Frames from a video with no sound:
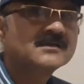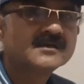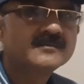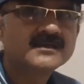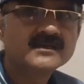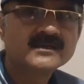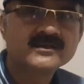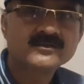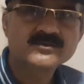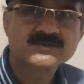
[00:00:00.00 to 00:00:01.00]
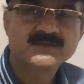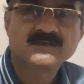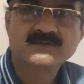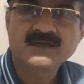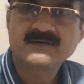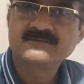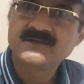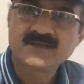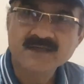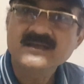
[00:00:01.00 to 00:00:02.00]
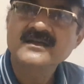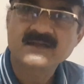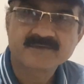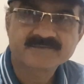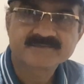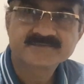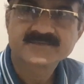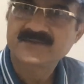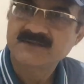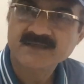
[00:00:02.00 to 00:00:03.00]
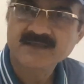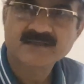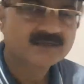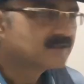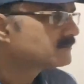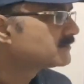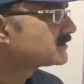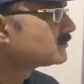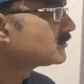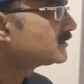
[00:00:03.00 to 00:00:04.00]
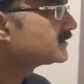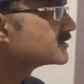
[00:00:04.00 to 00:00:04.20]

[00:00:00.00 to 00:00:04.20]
commonly used in our everyday life. Okay, but the word